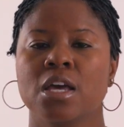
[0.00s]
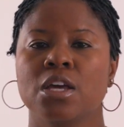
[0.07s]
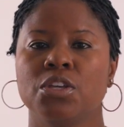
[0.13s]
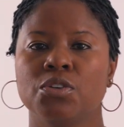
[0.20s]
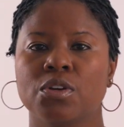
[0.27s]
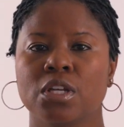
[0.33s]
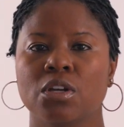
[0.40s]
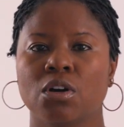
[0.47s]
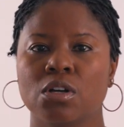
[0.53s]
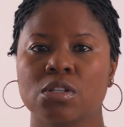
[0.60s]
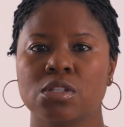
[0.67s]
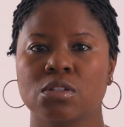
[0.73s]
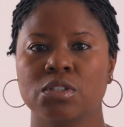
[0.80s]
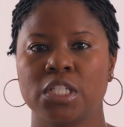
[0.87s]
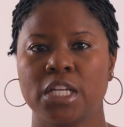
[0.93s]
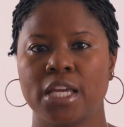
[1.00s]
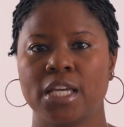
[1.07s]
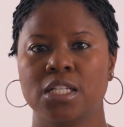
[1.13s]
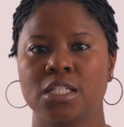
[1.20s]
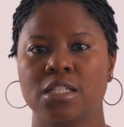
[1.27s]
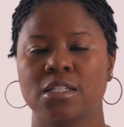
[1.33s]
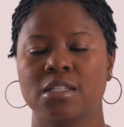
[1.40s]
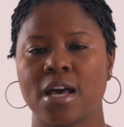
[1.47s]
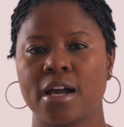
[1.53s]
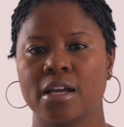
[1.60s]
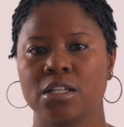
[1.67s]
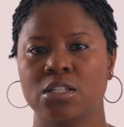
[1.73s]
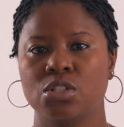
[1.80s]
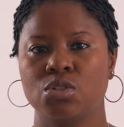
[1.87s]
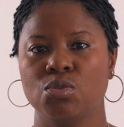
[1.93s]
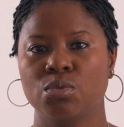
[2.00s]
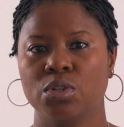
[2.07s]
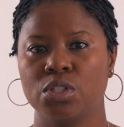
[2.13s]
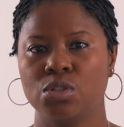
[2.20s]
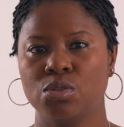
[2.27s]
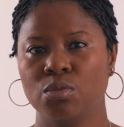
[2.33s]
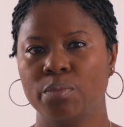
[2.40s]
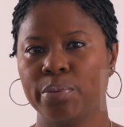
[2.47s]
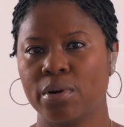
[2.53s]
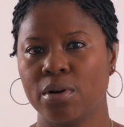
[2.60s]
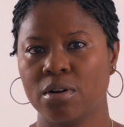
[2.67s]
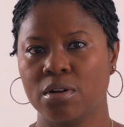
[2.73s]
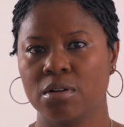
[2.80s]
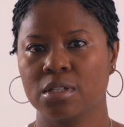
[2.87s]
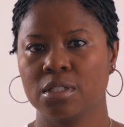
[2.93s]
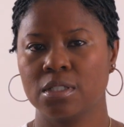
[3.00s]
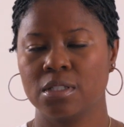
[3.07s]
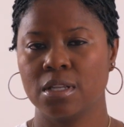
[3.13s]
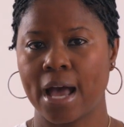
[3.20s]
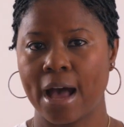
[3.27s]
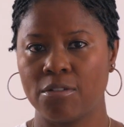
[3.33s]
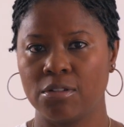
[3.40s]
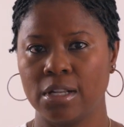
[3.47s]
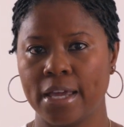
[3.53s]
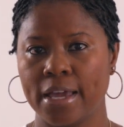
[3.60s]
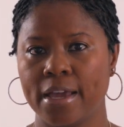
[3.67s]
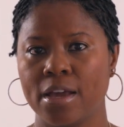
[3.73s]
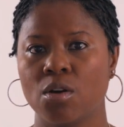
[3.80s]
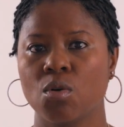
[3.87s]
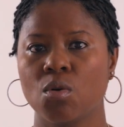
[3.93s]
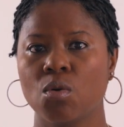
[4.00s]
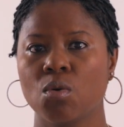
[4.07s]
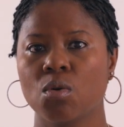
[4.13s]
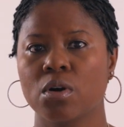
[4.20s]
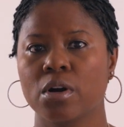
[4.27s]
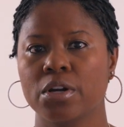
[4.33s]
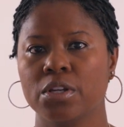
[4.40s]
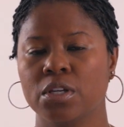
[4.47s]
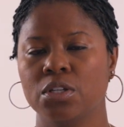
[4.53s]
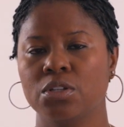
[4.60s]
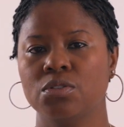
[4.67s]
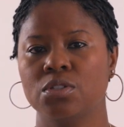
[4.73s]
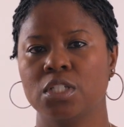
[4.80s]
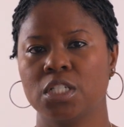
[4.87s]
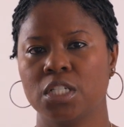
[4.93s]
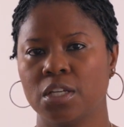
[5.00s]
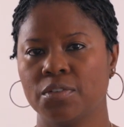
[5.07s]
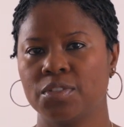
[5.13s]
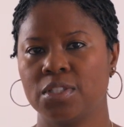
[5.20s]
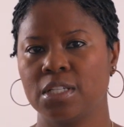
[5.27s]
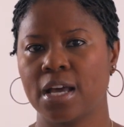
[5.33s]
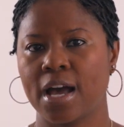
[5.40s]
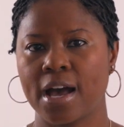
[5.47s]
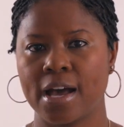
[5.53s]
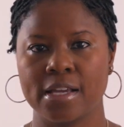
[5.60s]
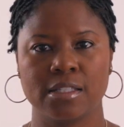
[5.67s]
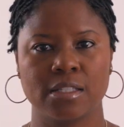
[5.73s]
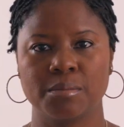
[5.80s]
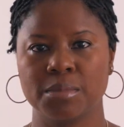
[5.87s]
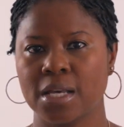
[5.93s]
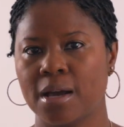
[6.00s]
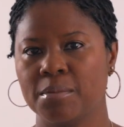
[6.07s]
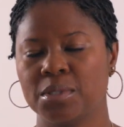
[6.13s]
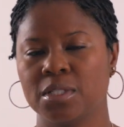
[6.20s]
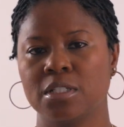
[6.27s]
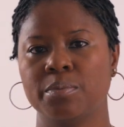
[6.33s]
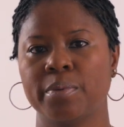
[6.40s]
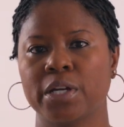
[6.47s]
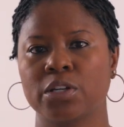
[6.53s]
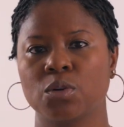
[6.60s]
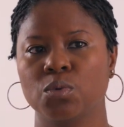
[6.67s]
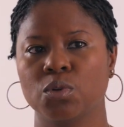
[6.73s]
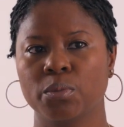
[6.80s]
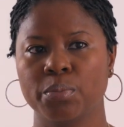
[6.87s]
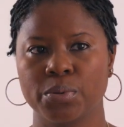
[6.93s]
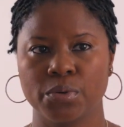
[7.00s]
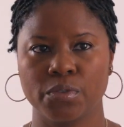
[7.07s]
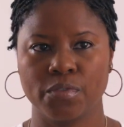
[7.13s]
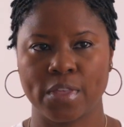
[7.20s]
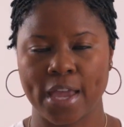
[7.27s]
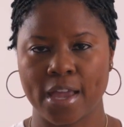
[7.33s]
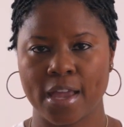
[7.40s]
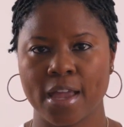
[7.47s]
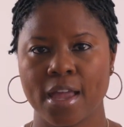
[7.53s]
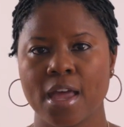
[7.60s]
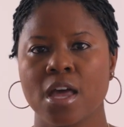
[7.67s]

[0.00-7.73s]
You can also change the sockets to a 2-prong outlet, or you can use a GFCI. Sometimes the inspector will approve that.